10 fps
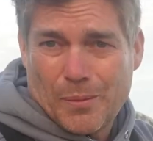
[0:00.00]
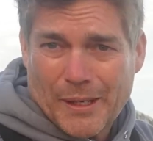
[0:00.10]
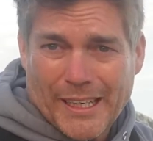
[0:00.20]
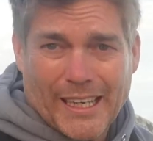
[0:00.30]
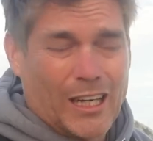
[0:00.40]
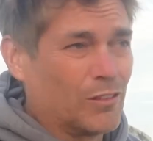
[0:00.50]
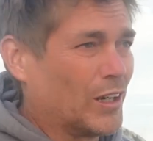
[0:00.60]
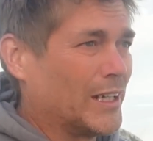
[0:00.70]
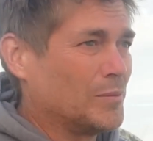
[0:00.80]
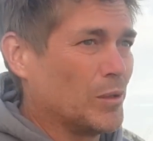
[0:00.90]
we can get a
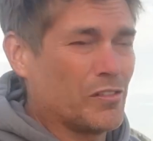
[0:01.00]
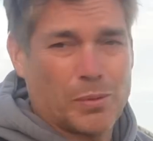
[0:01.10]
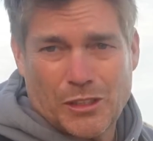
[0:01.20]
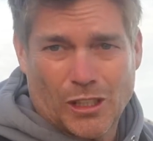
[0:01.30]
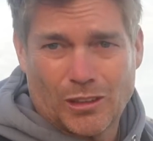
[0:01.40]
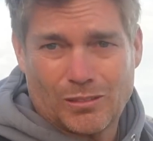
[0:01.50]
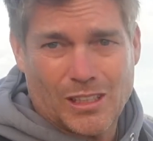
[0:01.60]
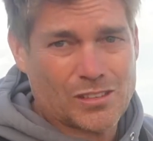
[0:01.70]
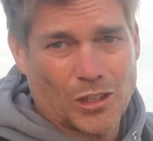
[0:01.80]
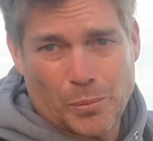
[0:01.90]
ray, but if we don't,
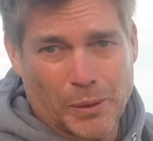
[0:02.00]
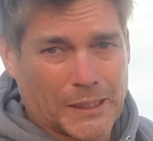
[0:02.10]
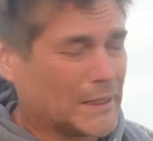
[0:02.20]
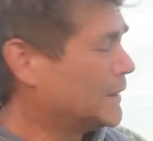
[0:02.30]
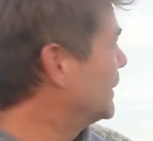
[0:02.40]
it's no biggie.